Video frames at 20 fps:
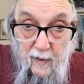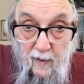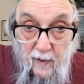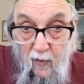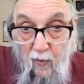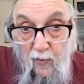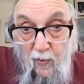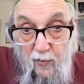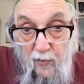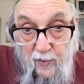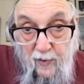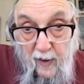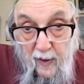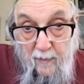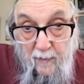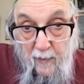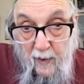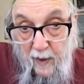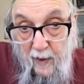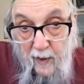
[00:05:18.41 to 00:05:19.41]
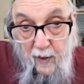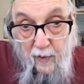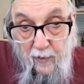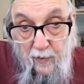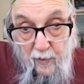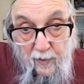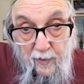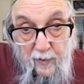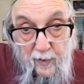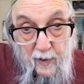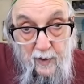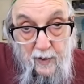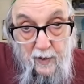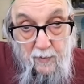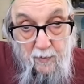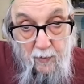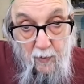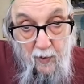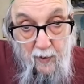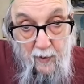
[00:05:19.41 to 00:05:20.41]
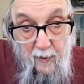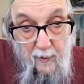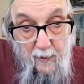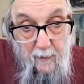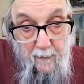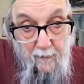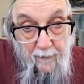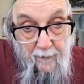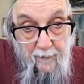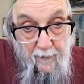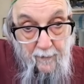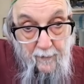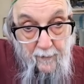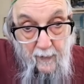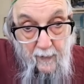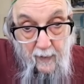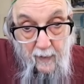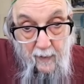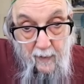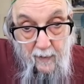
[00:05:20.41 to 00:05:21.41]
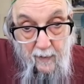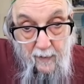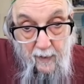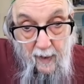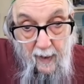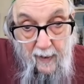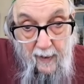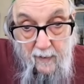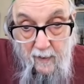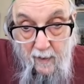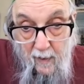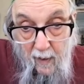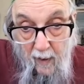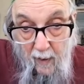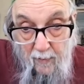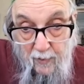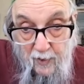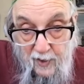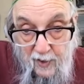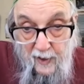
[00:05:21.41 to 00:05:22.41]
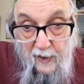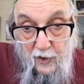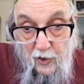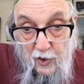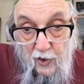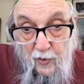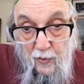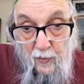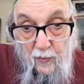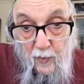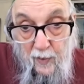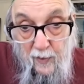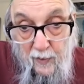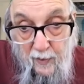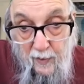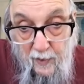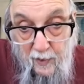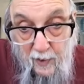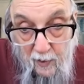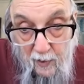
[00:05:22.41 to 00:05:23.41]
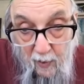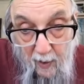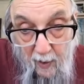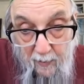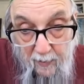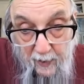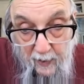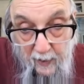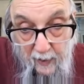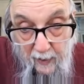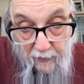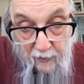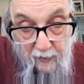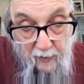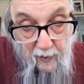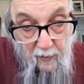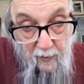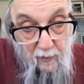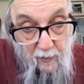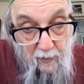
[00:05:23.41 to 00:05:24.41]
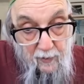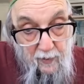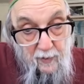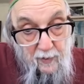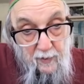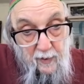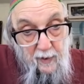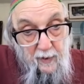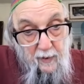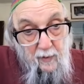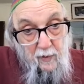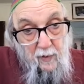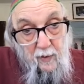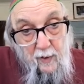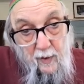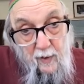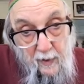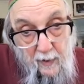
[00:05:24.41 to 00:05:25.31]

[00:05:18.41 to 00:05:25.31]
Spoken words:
Gold and many other things, but that obsession with describing every little detail